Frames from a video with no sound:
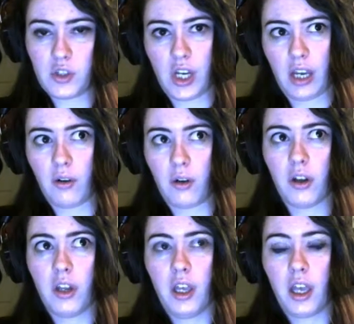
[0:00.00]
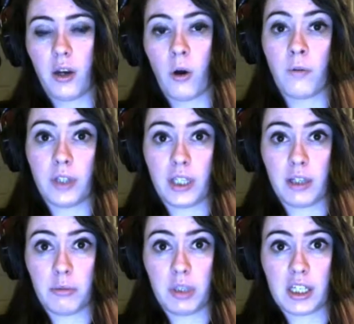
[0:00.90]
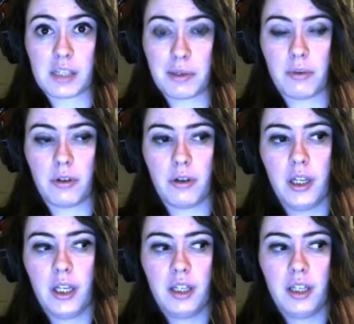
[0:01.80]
channel and hopefully there would be less people,